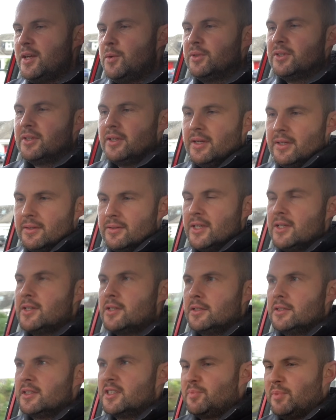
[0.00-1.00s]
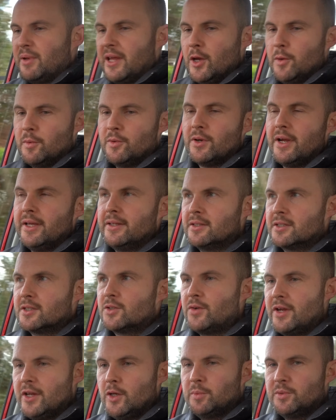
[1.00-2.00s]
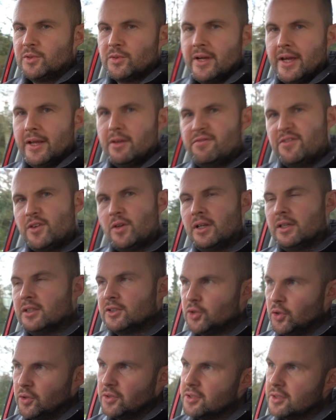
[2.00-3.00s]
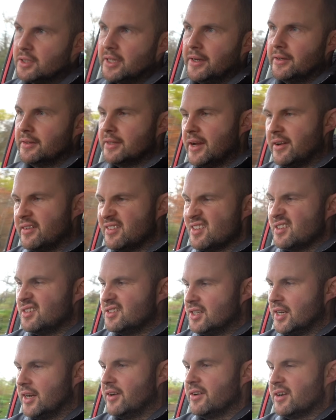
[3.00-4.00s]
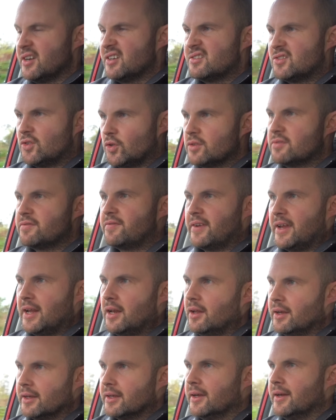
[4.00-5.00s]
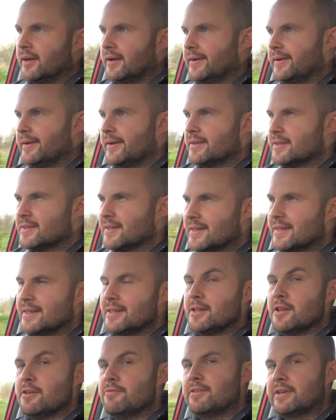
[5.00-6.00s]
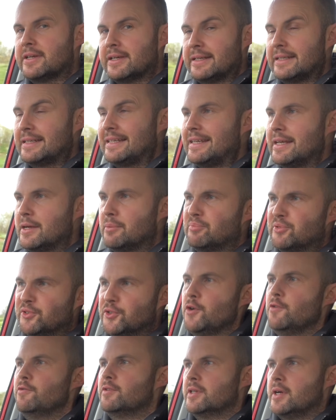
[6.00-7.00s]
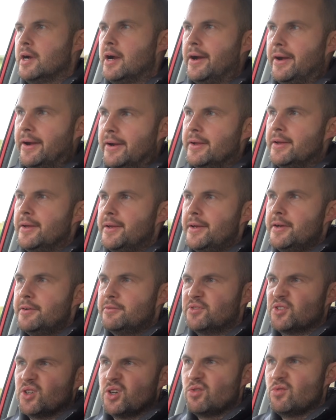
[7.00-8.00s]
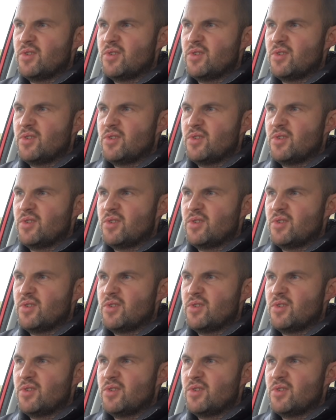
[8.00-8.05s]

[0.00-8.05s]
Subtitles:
think with the digital display upgrade, the screen upgrade, a few little touches here and there in the interior, it does feel like a significantly improved car for a